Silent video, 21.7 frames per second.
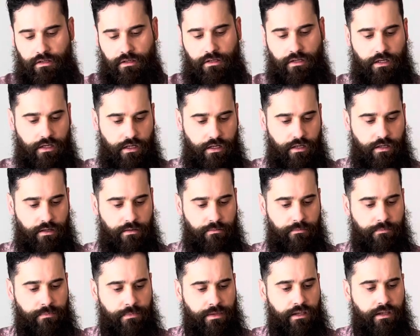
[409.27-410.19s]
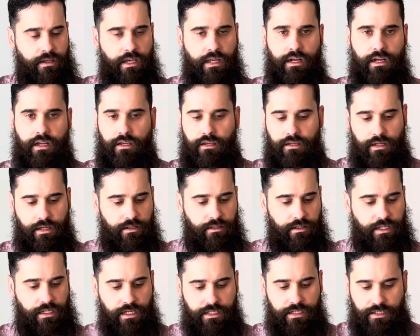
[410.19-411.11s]
And
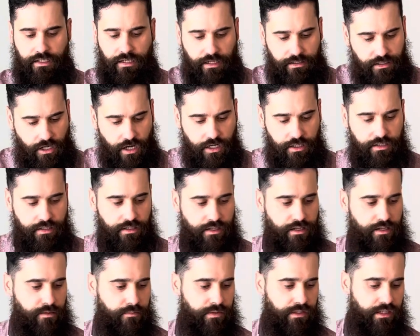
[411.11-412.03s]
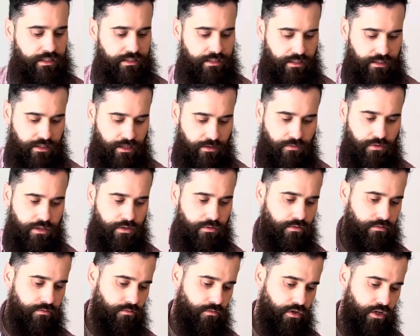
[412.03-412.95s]
like I said, I talked to them, and they said they really
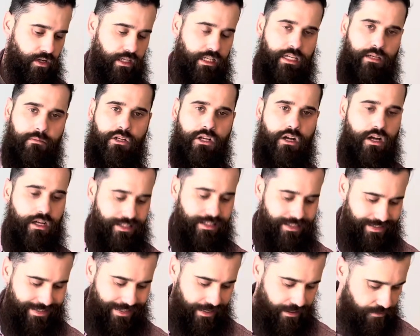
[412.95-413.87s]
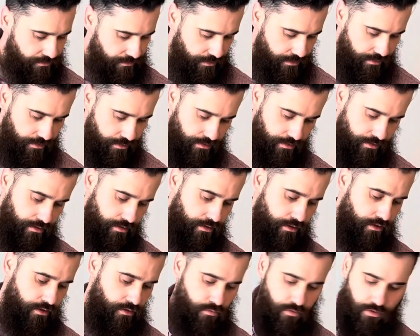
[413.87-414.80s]
want to keep costs down
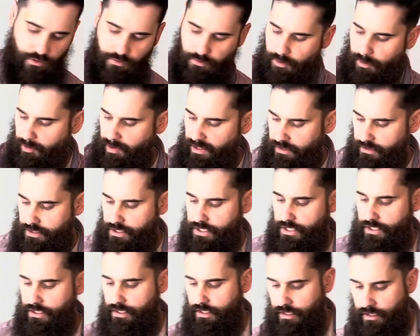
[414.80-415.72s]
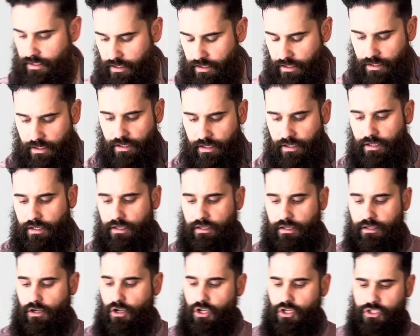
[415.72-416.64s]
with repairs.
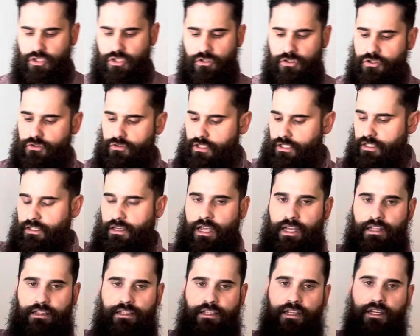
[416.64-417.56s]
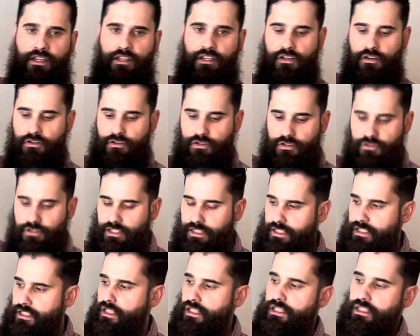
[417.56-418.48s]
Also, you can, at the end of the year, you can
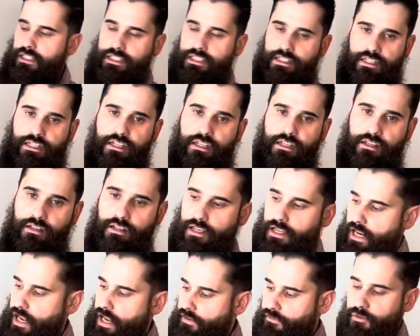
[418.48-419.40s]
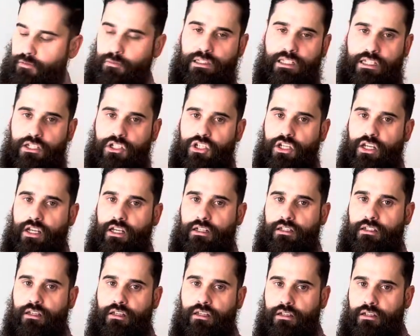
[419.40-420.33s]
send these in and have them leak
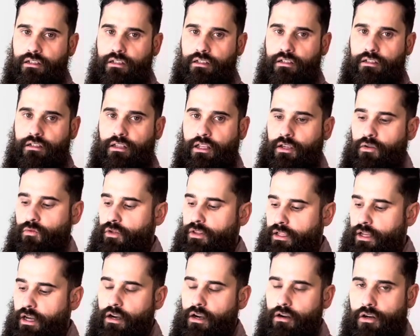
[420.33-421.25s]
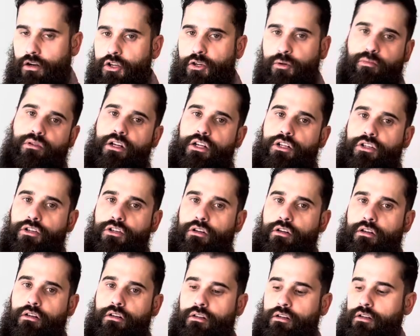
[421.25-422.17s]
checked, like with air, pressure,
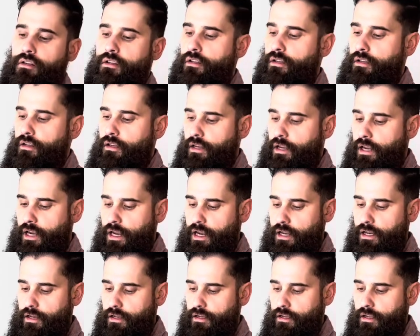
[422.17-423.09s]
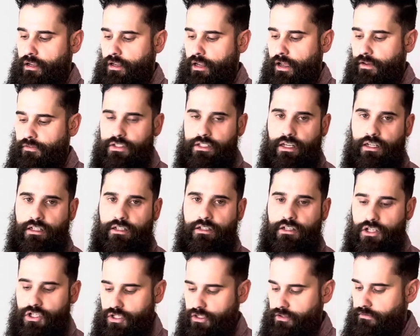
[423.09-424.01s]
and have a
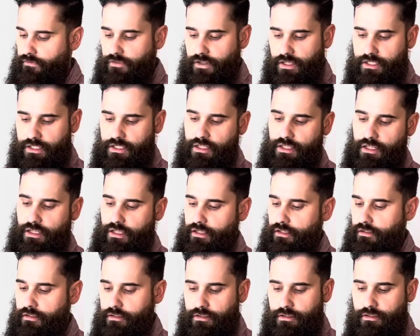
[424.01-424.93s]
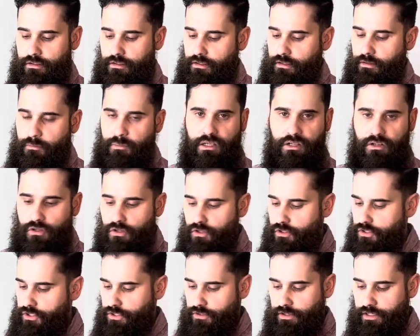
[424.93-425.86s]
technician fix any
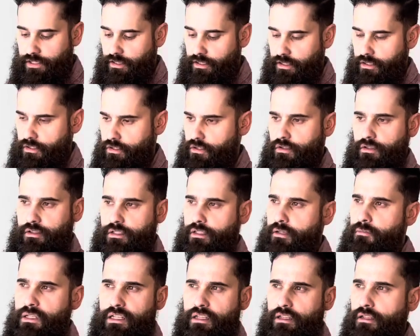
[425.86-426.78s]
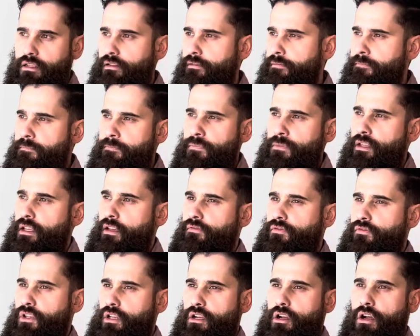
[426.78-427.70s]
pinholes or anything. So to me, if
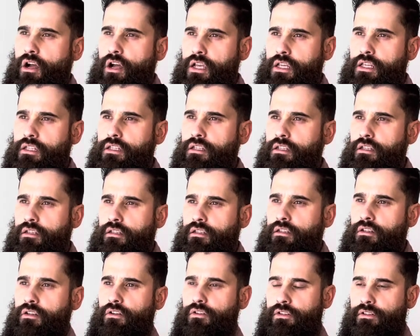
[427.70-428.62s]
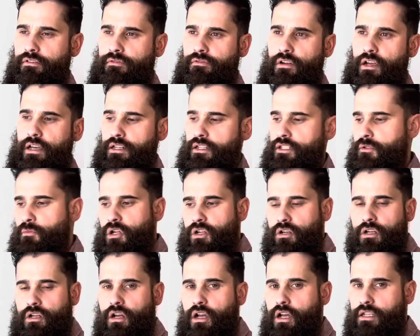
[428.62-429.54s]
the cost, define a small
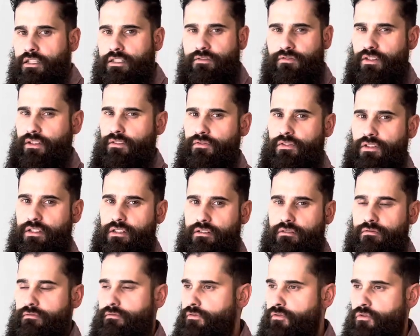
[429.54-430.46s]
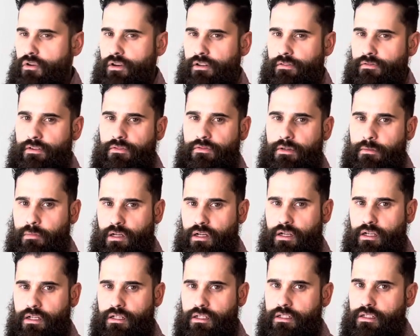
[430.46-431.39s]
cost. If it's 40, 50
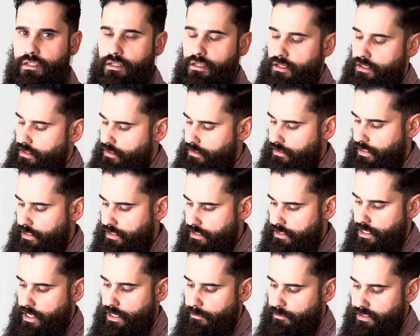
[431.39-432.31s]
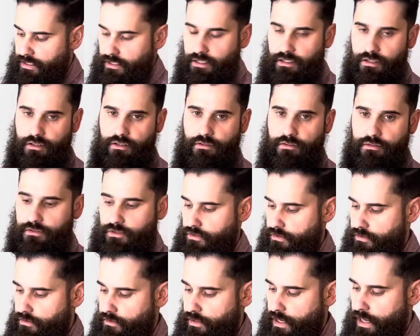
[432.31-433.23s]
bucks, that's not a big deal
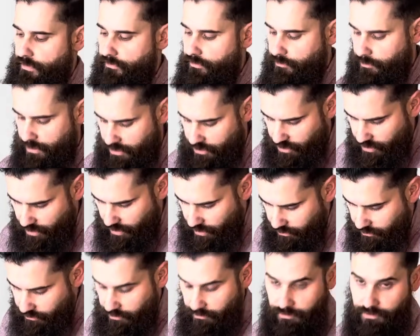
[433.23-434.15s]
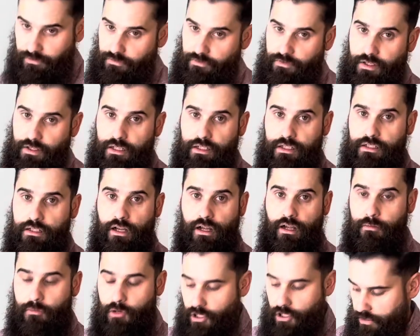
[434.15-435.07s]
to have them leak checked or a boot fixed.
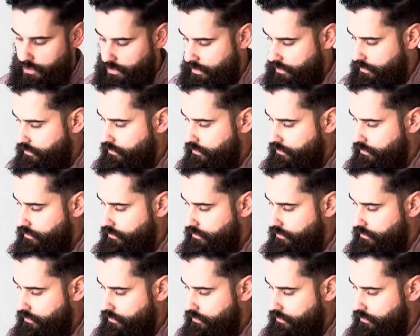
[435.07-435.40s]
I'm all in.